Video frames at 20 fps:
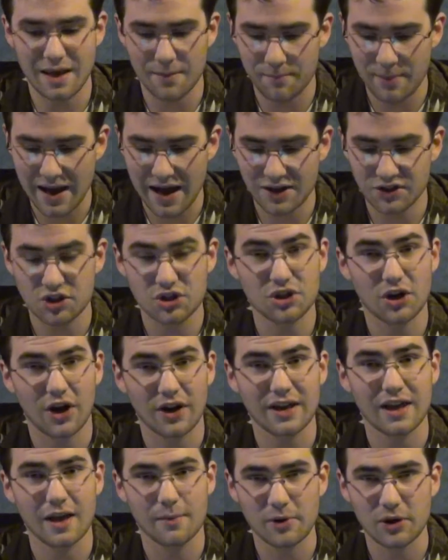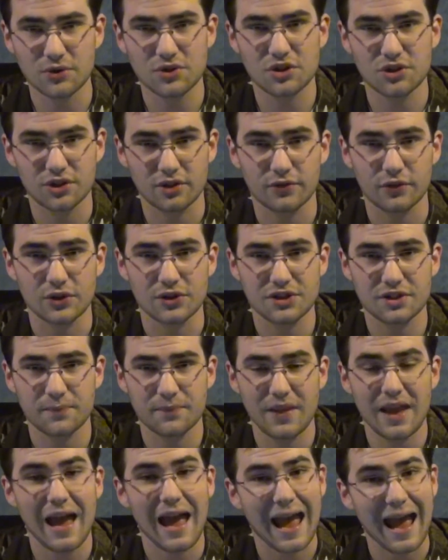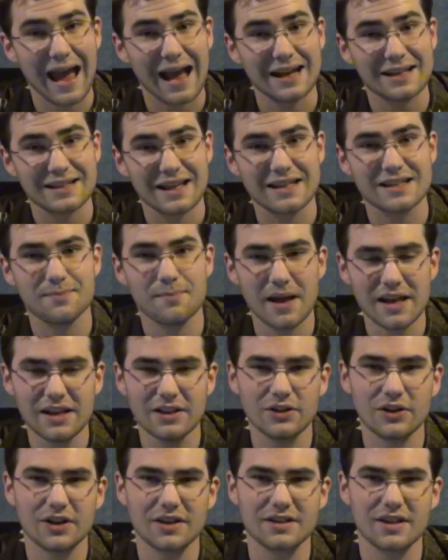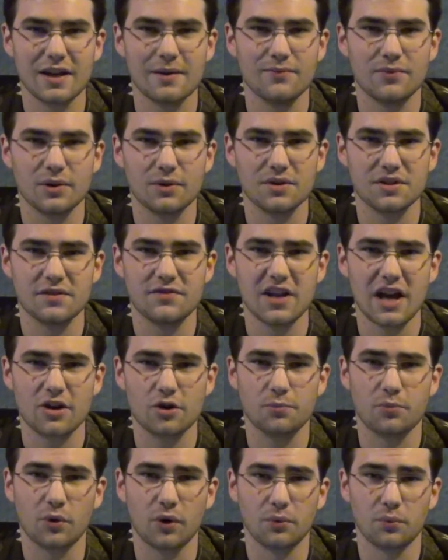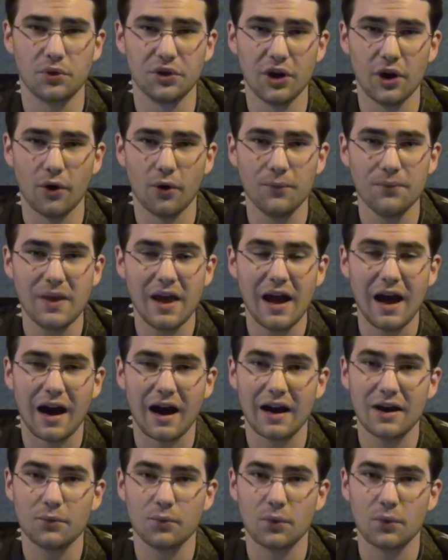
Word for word: get back to talking about servers. And as many longtime viewers of Tech Report will know, I